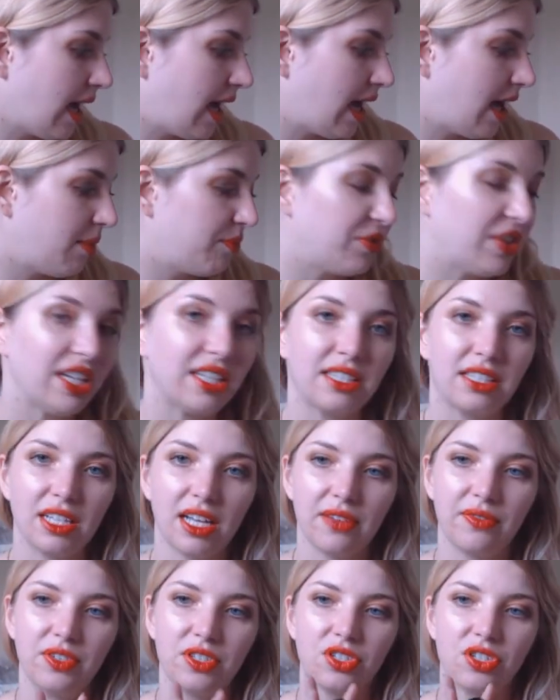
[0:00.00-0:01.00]
Um, this
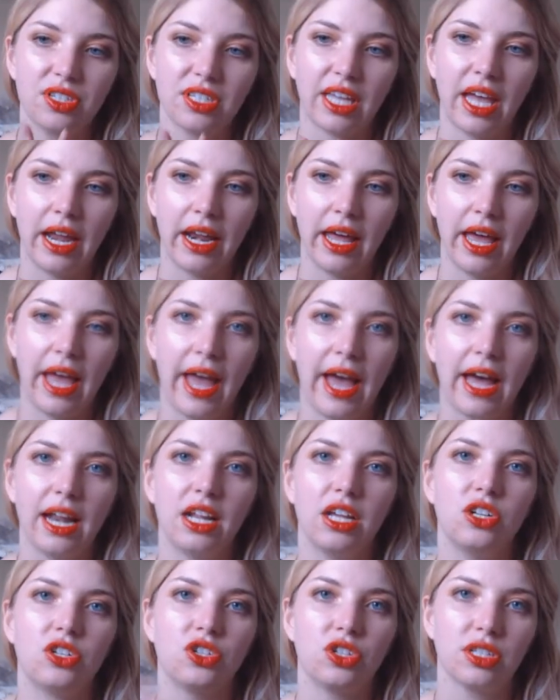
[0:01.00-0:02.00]
stuff is just kind of
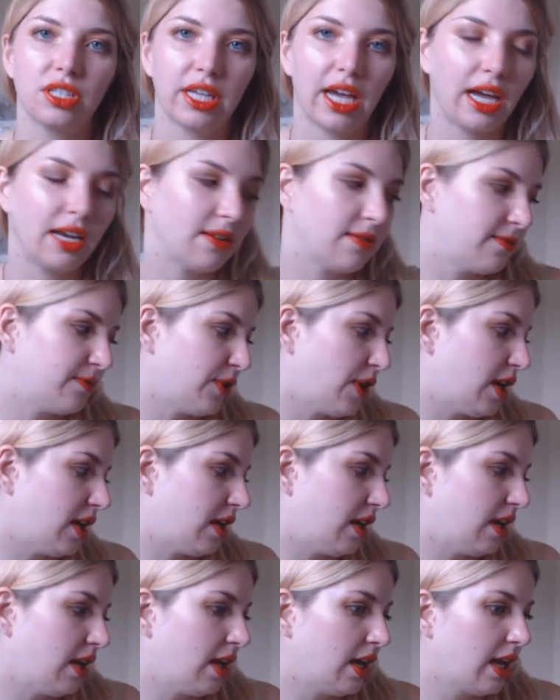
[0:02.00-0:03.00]
added, just kind of
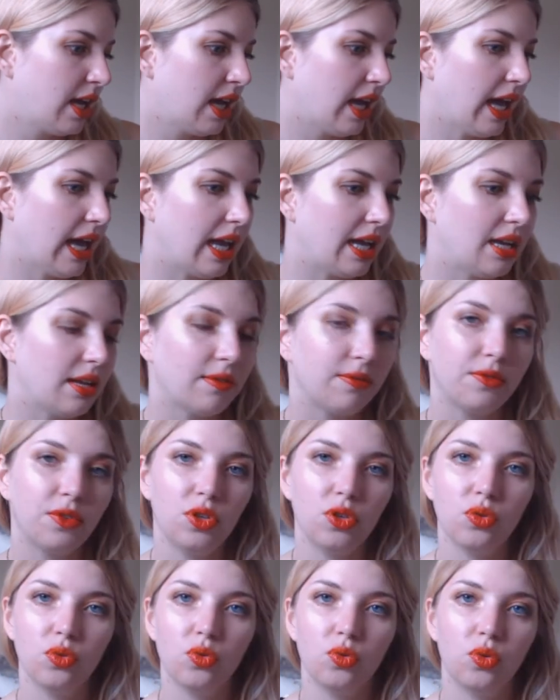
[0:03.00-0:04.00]
fun. And if
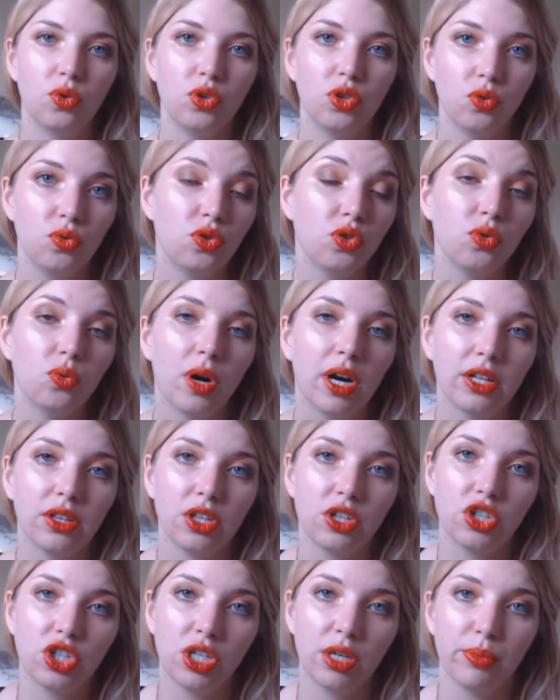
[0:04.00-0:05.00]
you you do
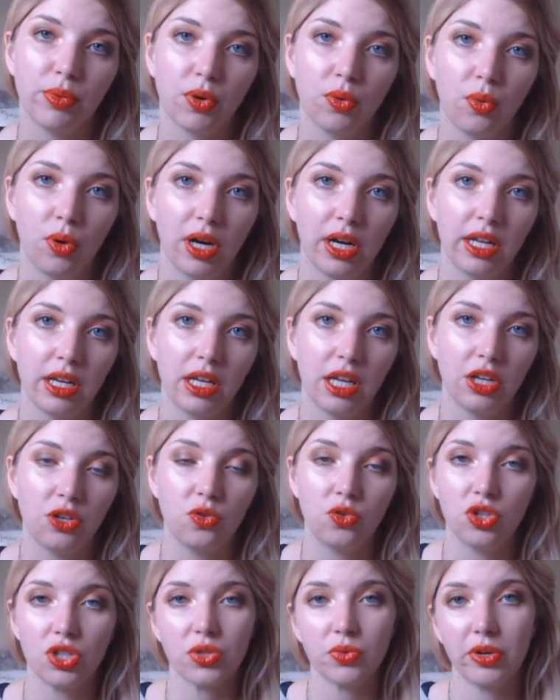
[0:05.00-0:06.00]
want the cheaper one
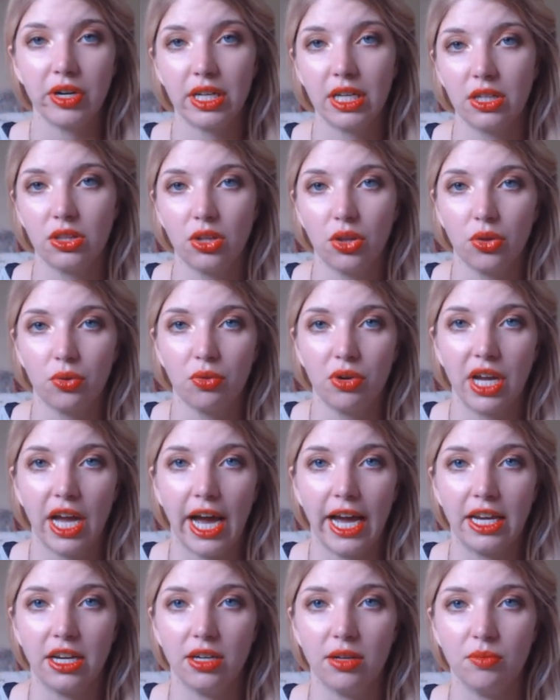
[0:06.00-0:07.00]
and you just want to get the
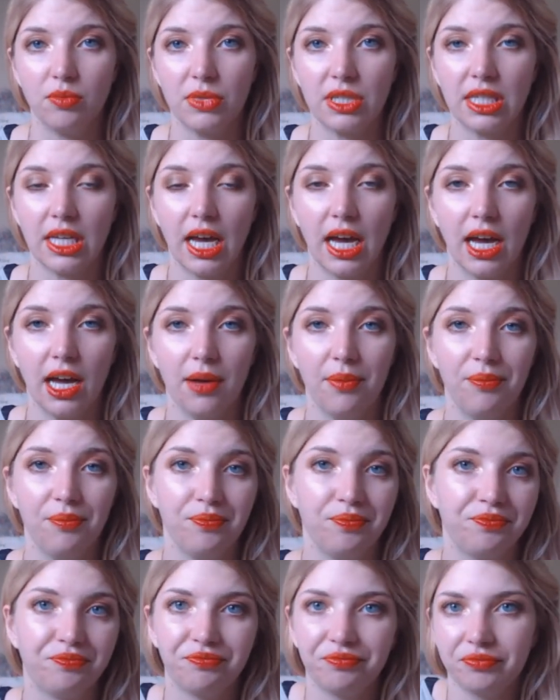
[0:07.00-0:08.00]
three items,
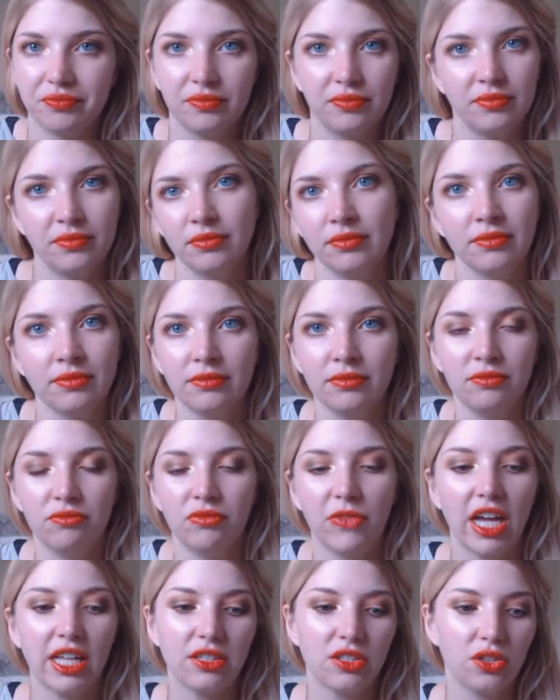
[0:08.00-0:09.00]
um,
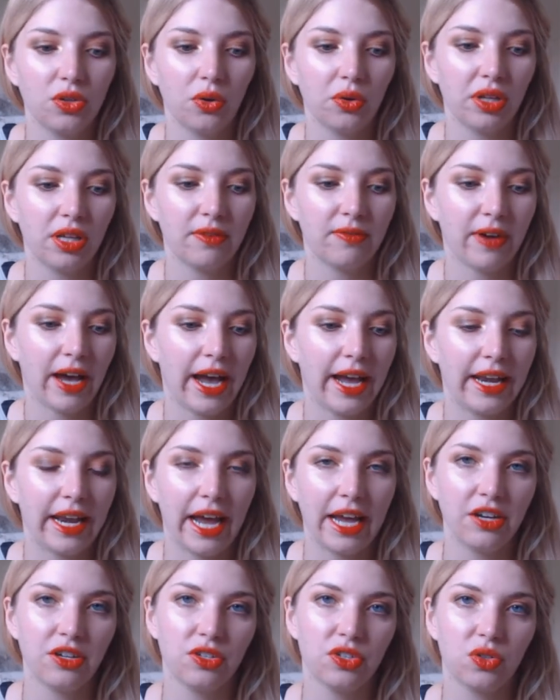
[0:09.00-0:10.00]
that's totally fine.
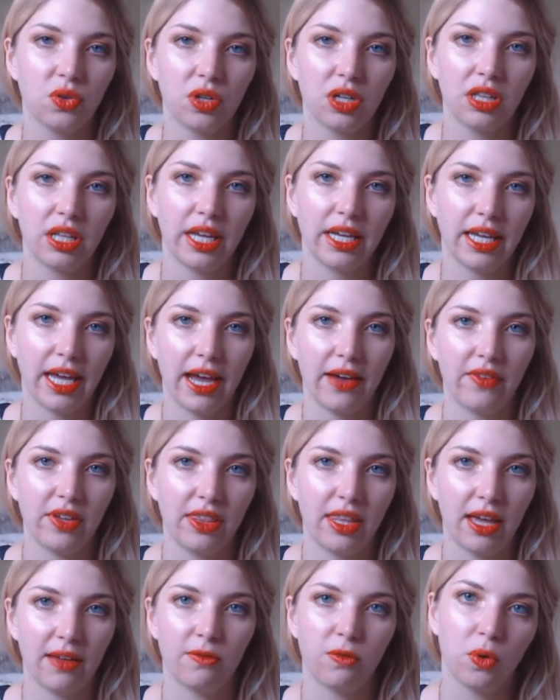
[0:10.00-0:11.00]
I just sort of like
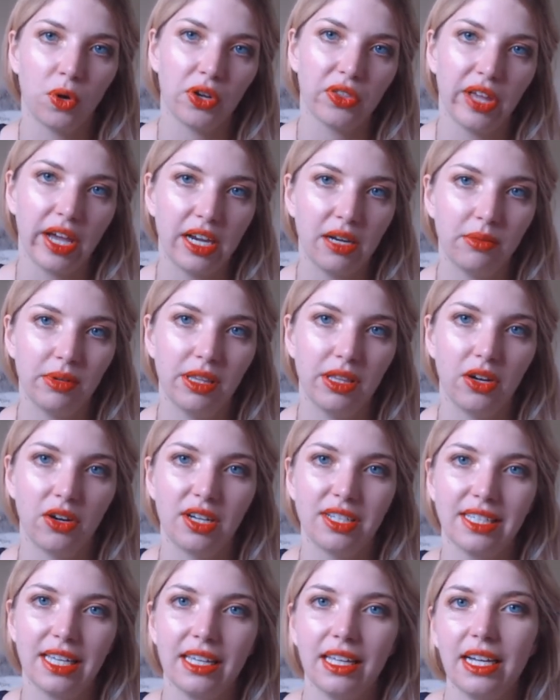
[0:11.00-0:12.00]
having that fourth item in there
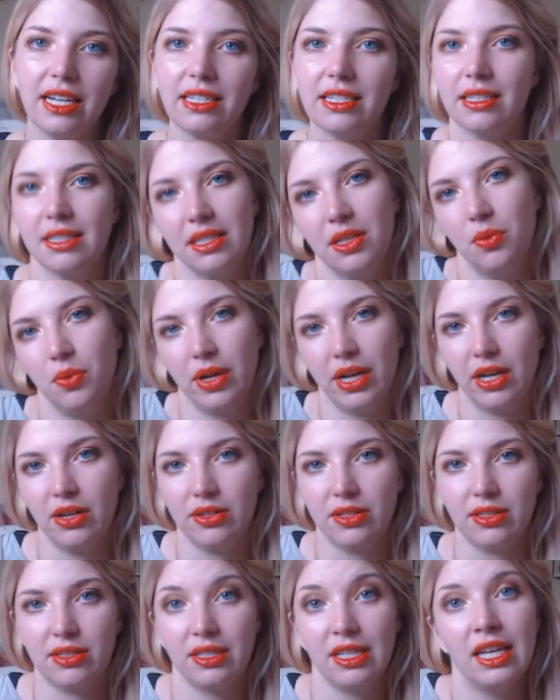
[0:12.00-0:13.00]
because I like to see what
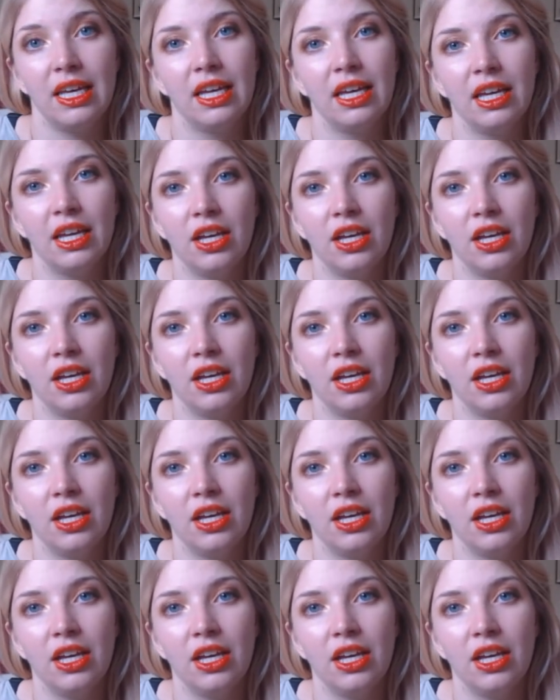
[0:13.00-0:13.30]
else